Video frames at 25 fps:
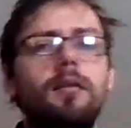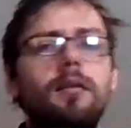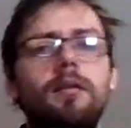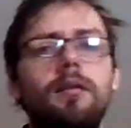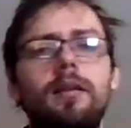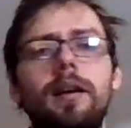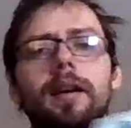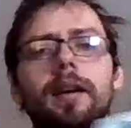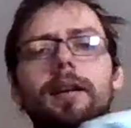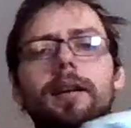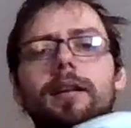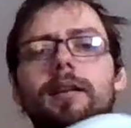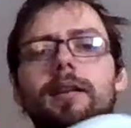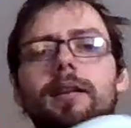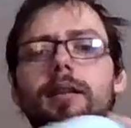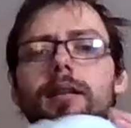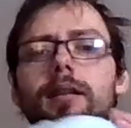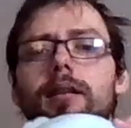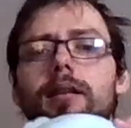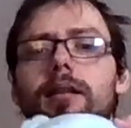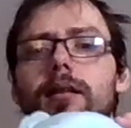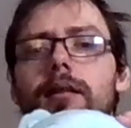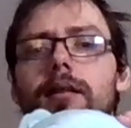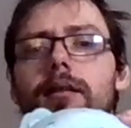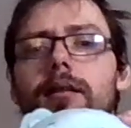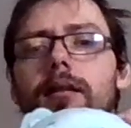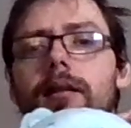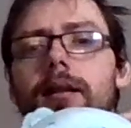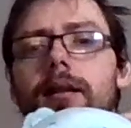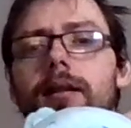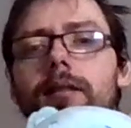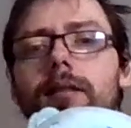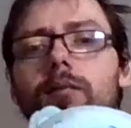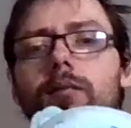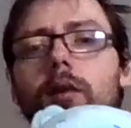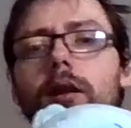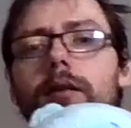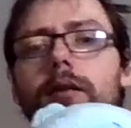this
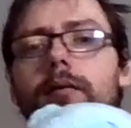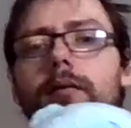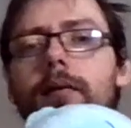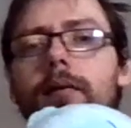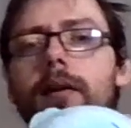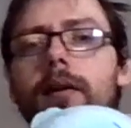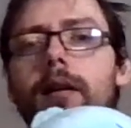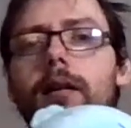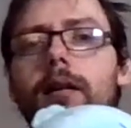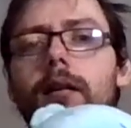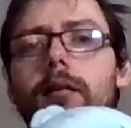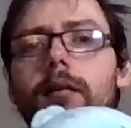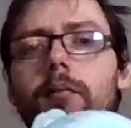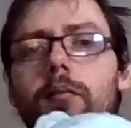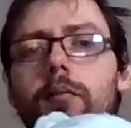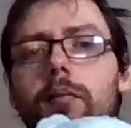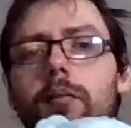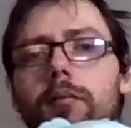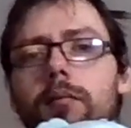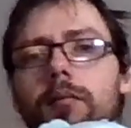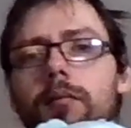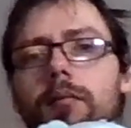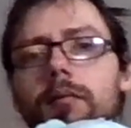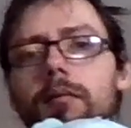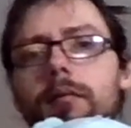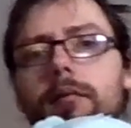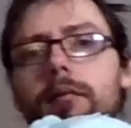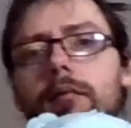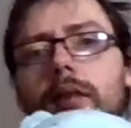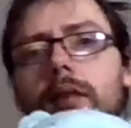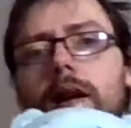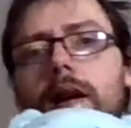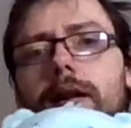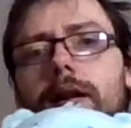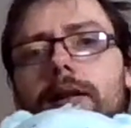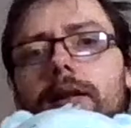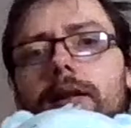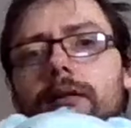is one of the
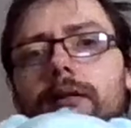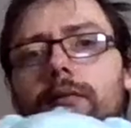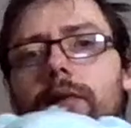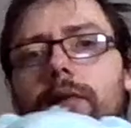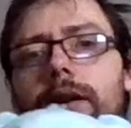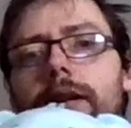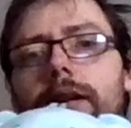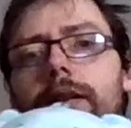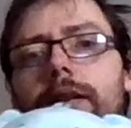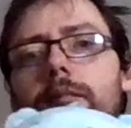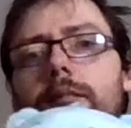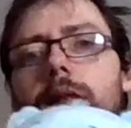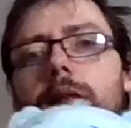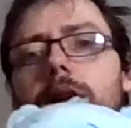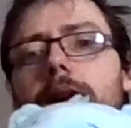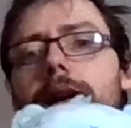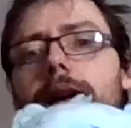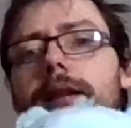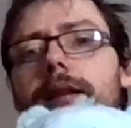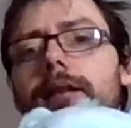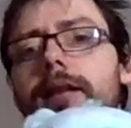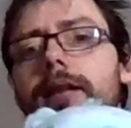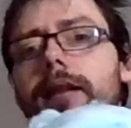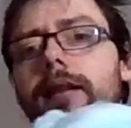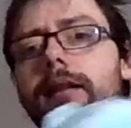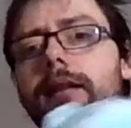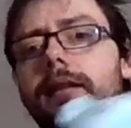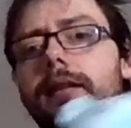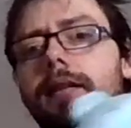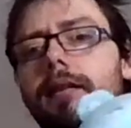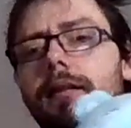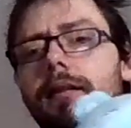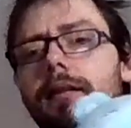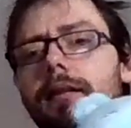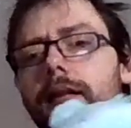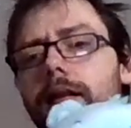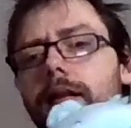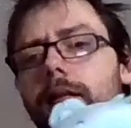plush that we played
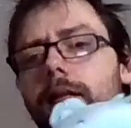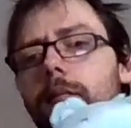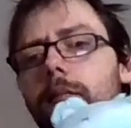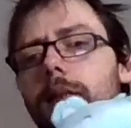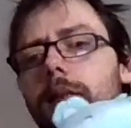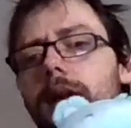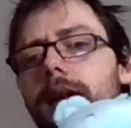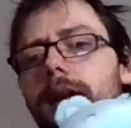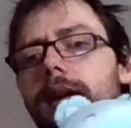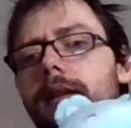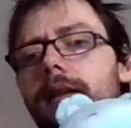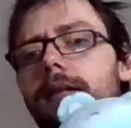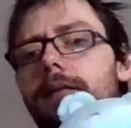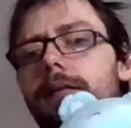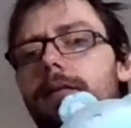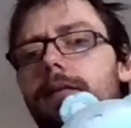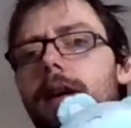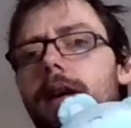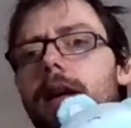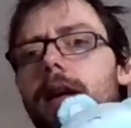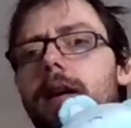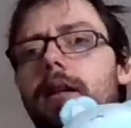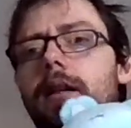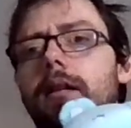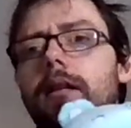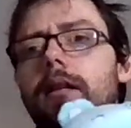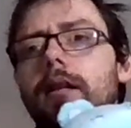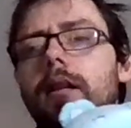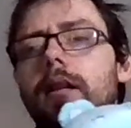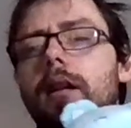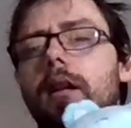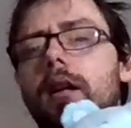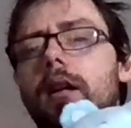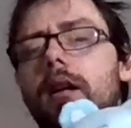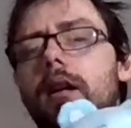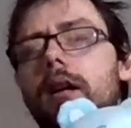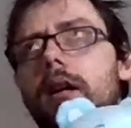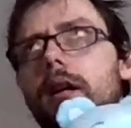in, I believe, in
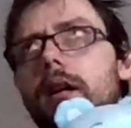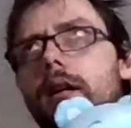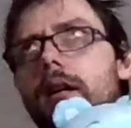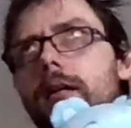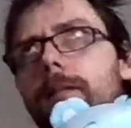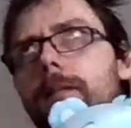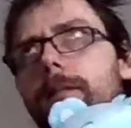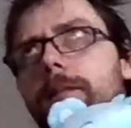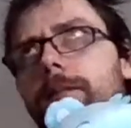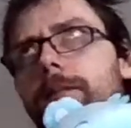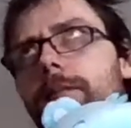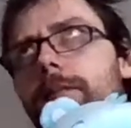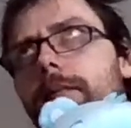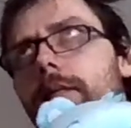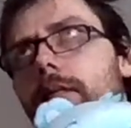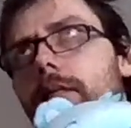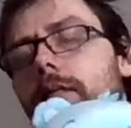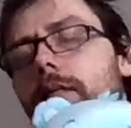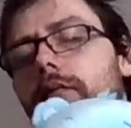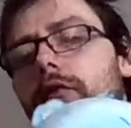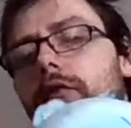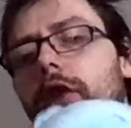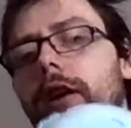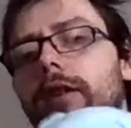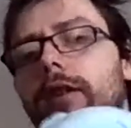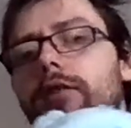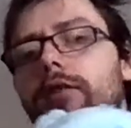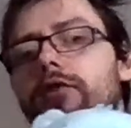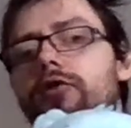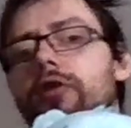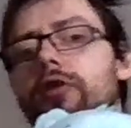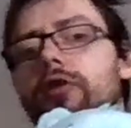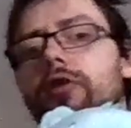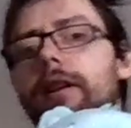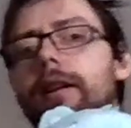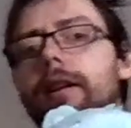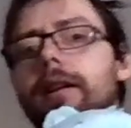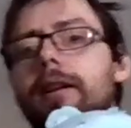
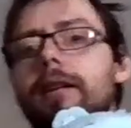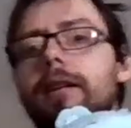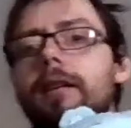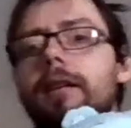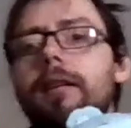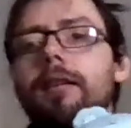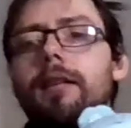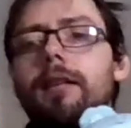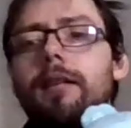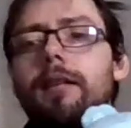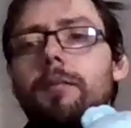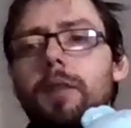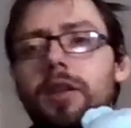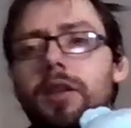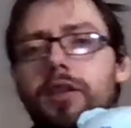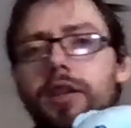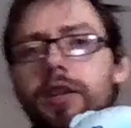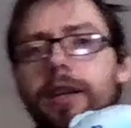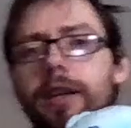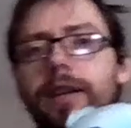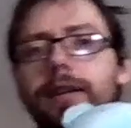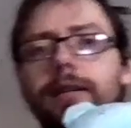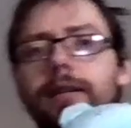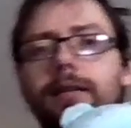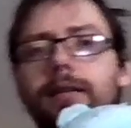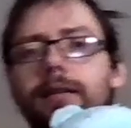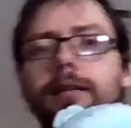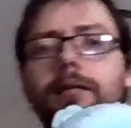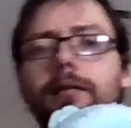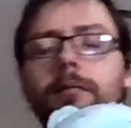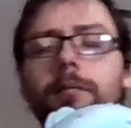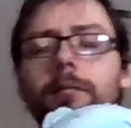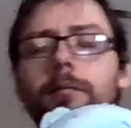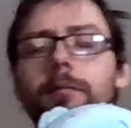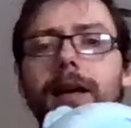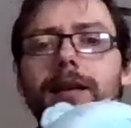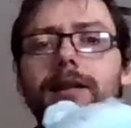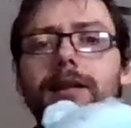Braintree. The machine
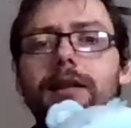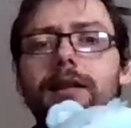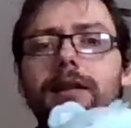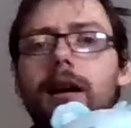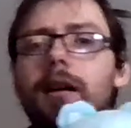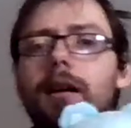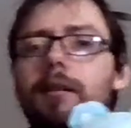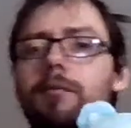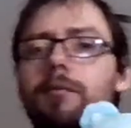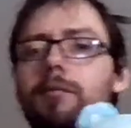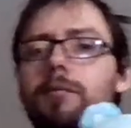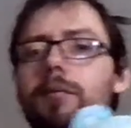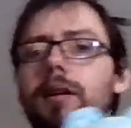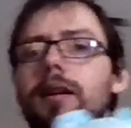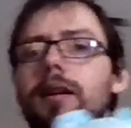messed up.